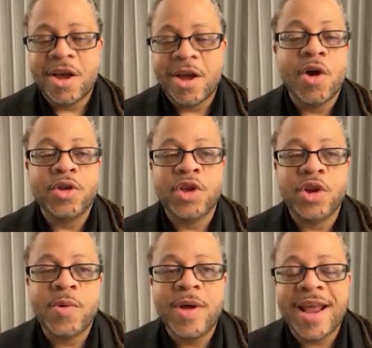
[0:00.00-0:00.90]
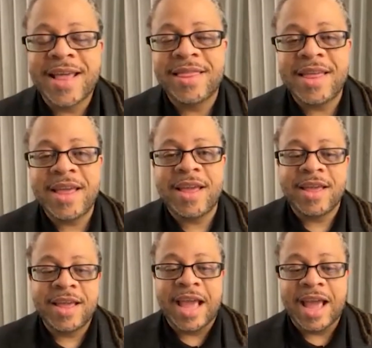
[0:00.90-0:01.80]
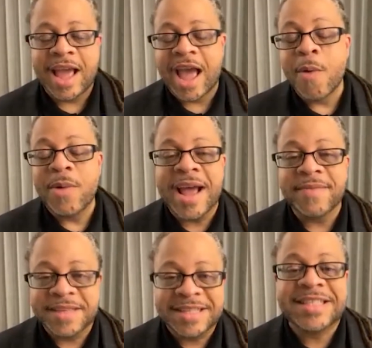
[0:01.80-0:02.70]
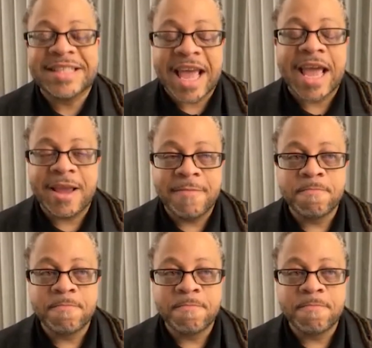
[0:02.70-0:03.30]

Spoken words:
Oh, you know what? I think I would have to say